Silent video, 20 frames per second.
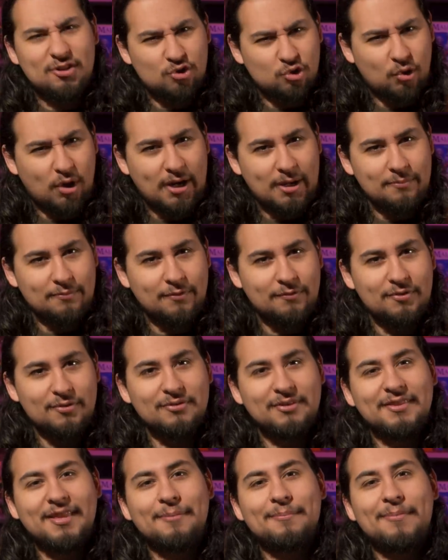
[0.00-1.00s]
the triumph of
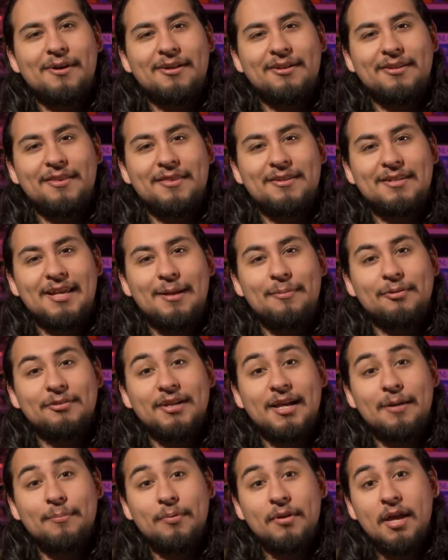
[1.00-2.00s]
using that model on the
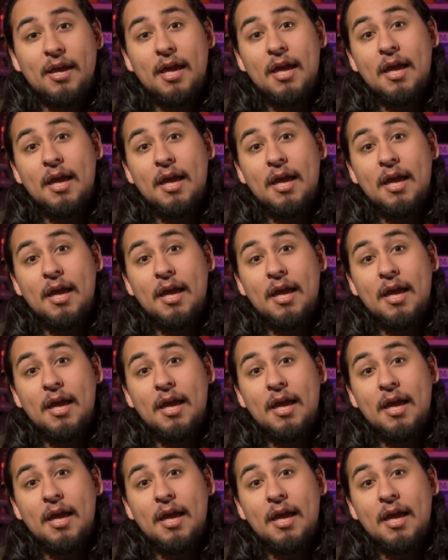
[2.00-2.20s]
tabletop?